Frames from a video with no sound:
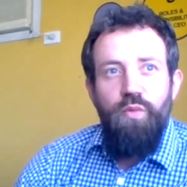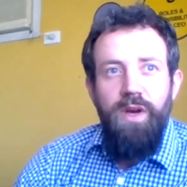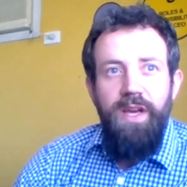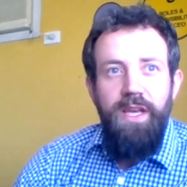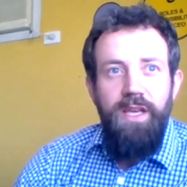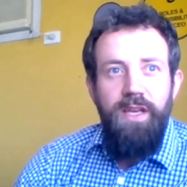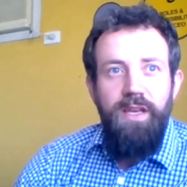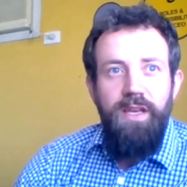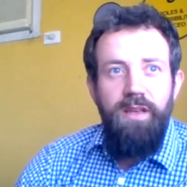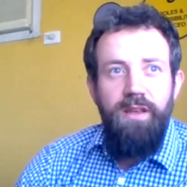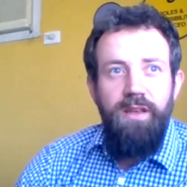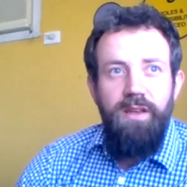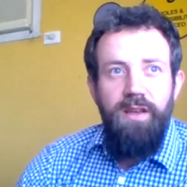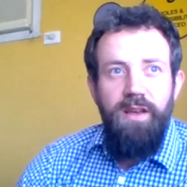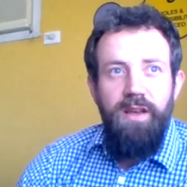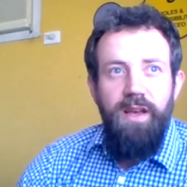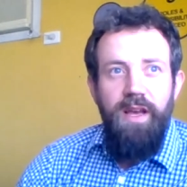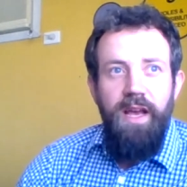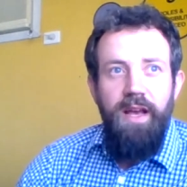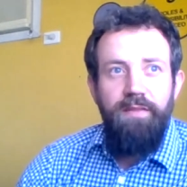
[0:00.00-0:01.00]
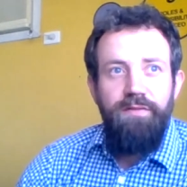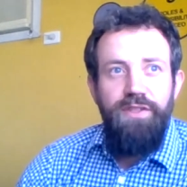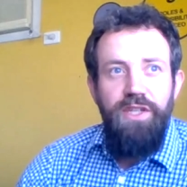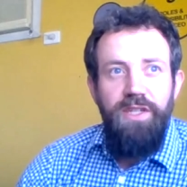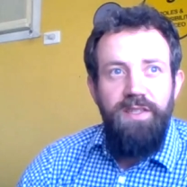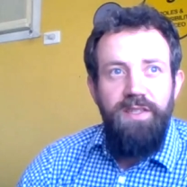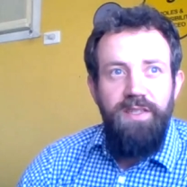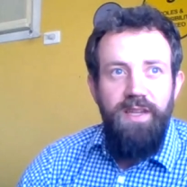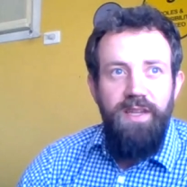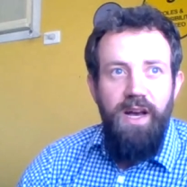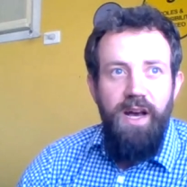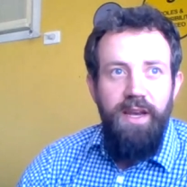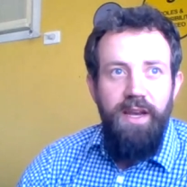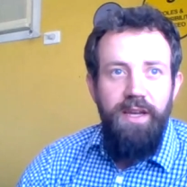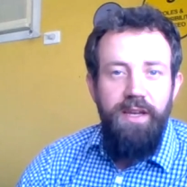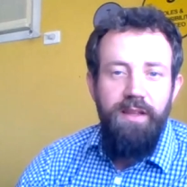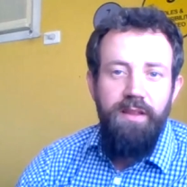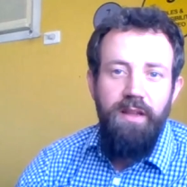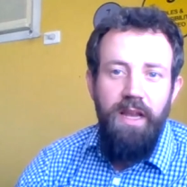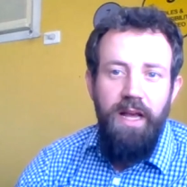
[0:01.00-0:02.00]
we have just
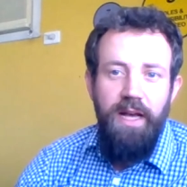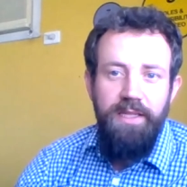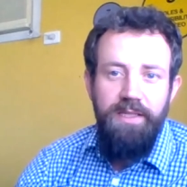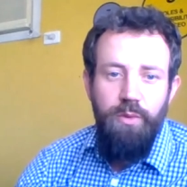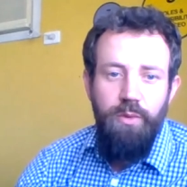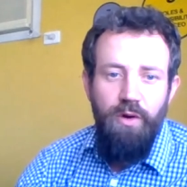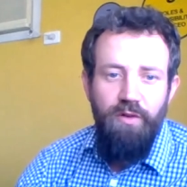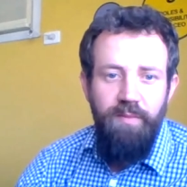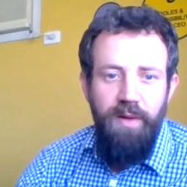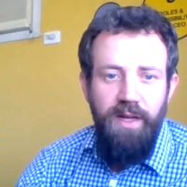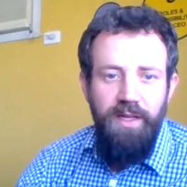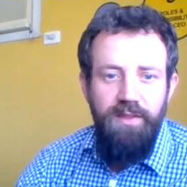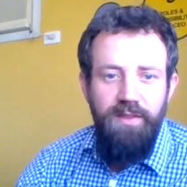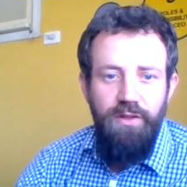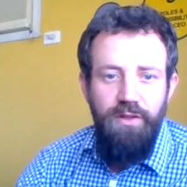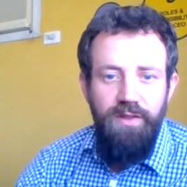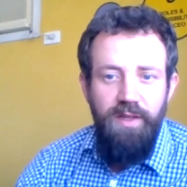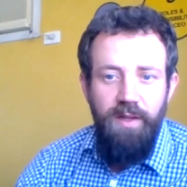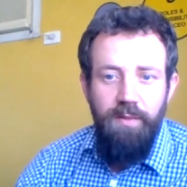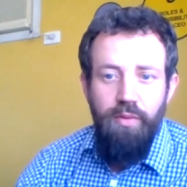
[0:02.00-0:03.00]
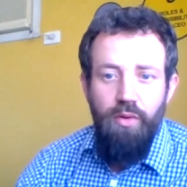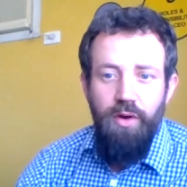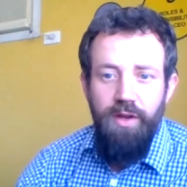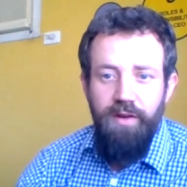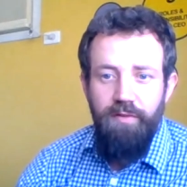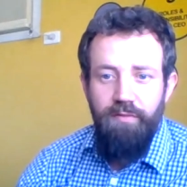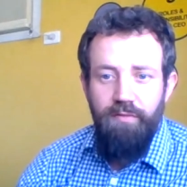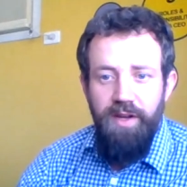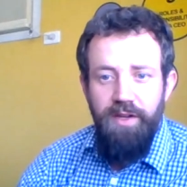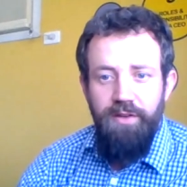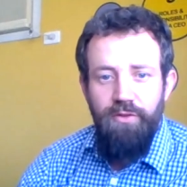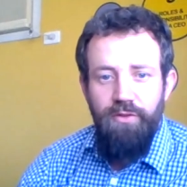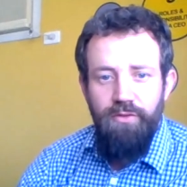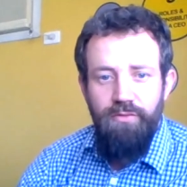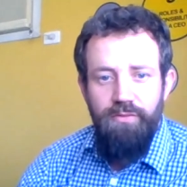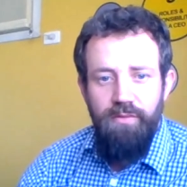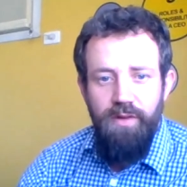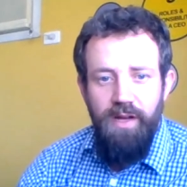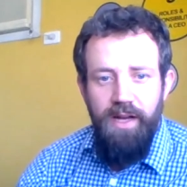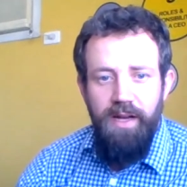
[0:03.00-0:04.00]
started in the last 12 months using point of
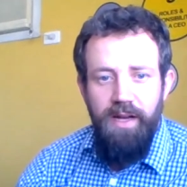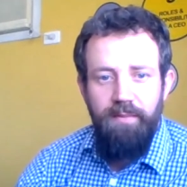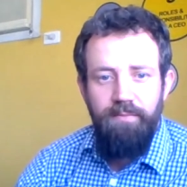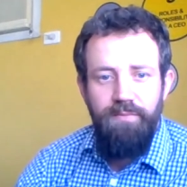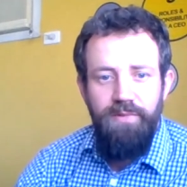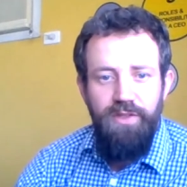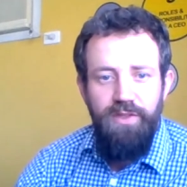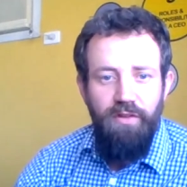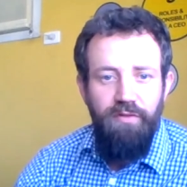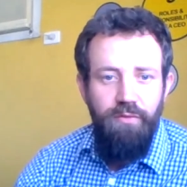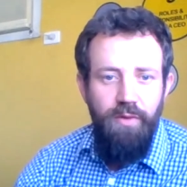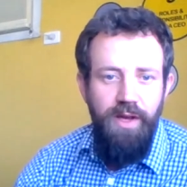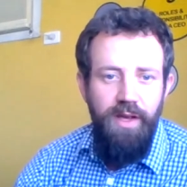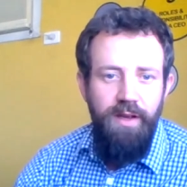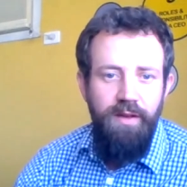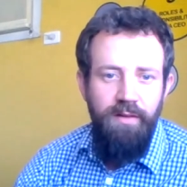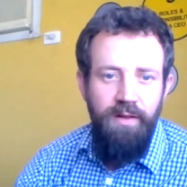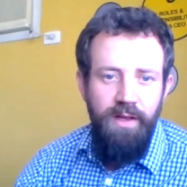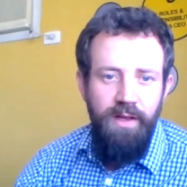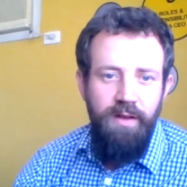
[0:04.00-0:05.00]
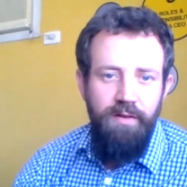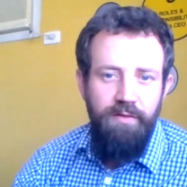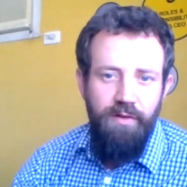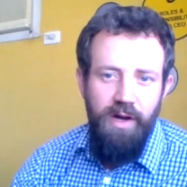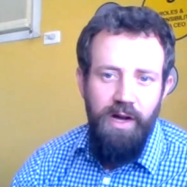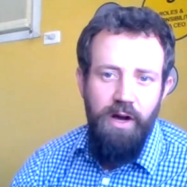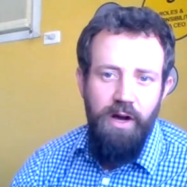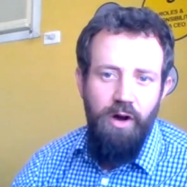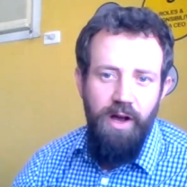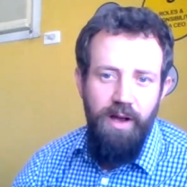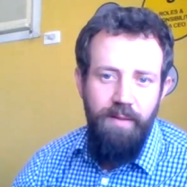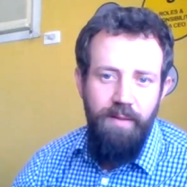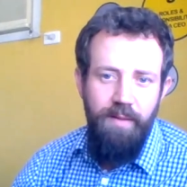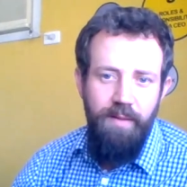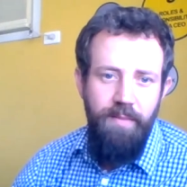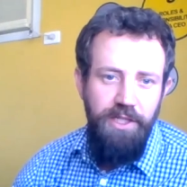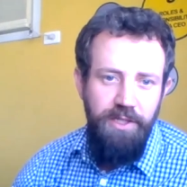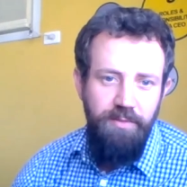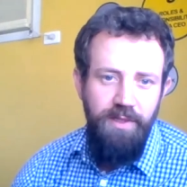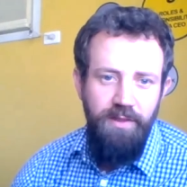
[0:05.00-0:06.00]
rental software for our hire
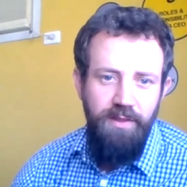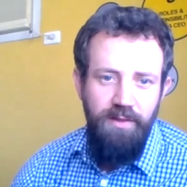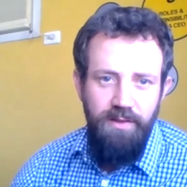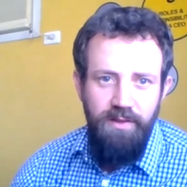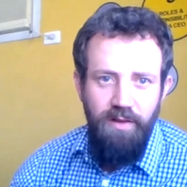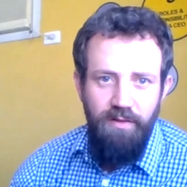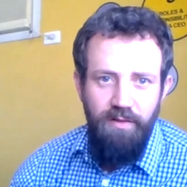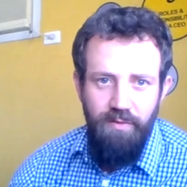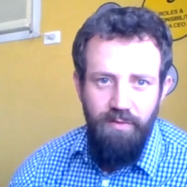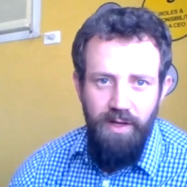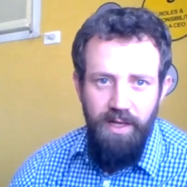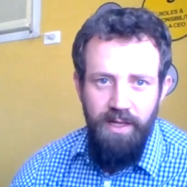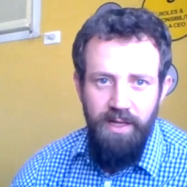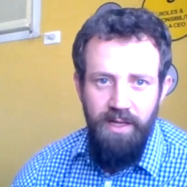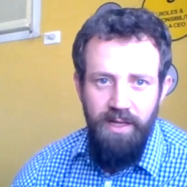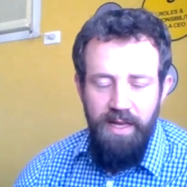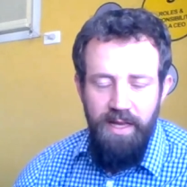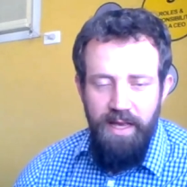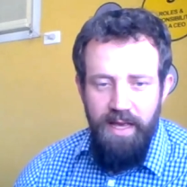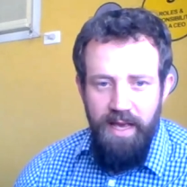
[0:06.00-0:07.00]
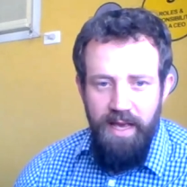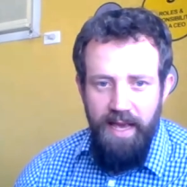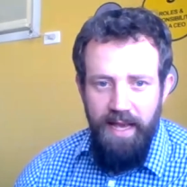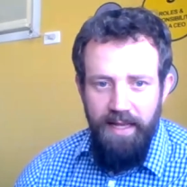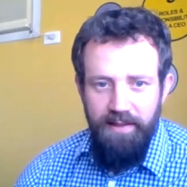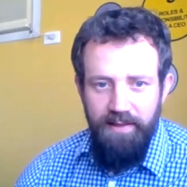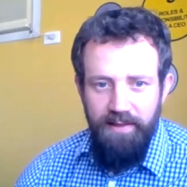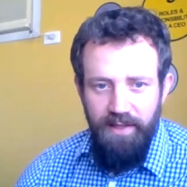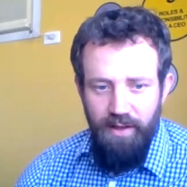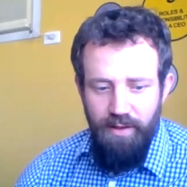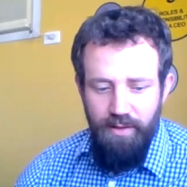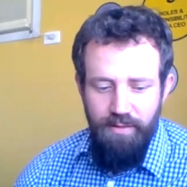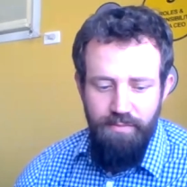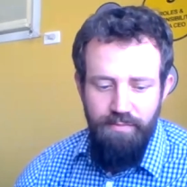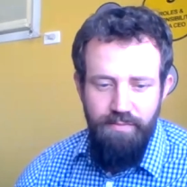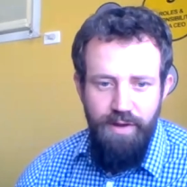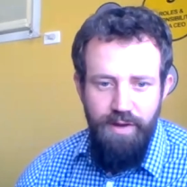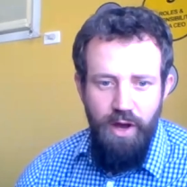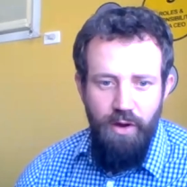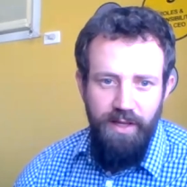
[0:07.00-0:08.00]
management software. And
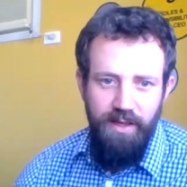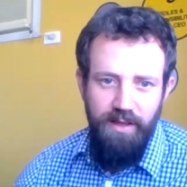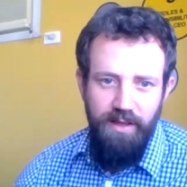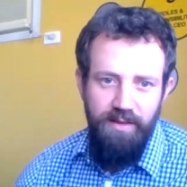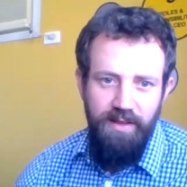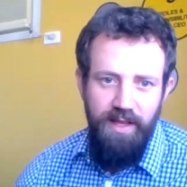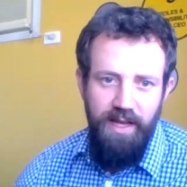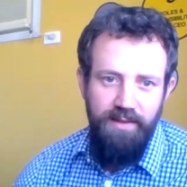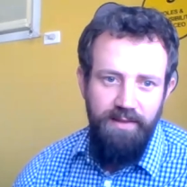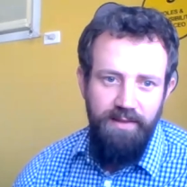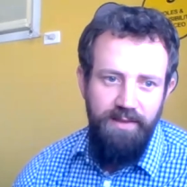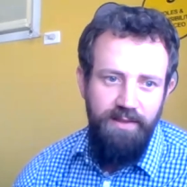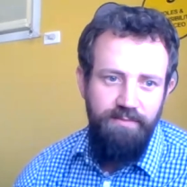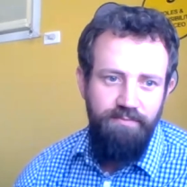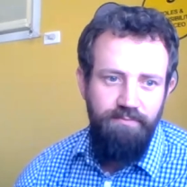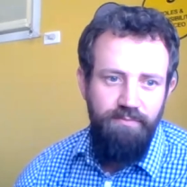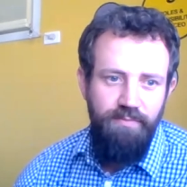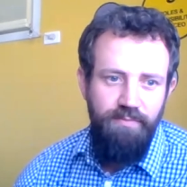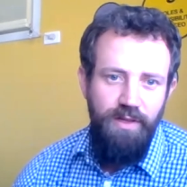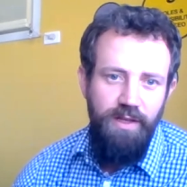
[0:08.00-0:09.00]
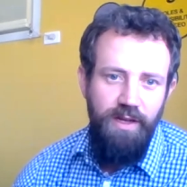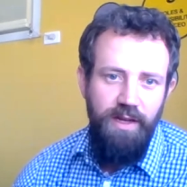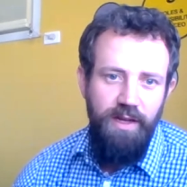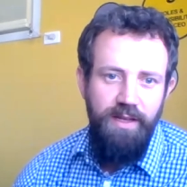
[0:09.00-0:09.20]
so knowing that that's,